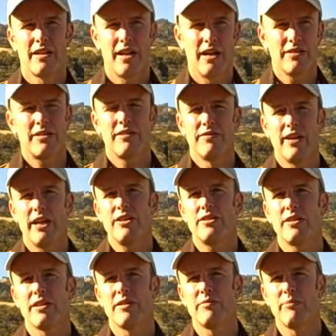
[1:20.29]

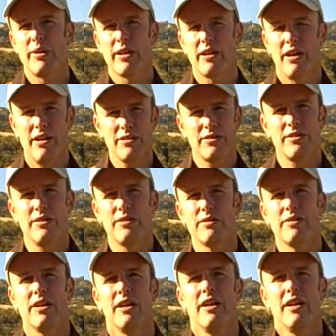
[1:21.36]
conservation but
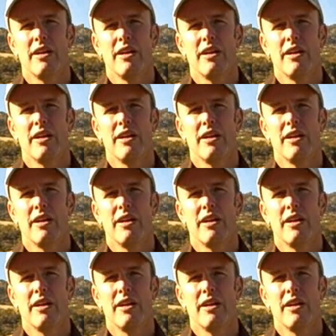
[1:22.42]
also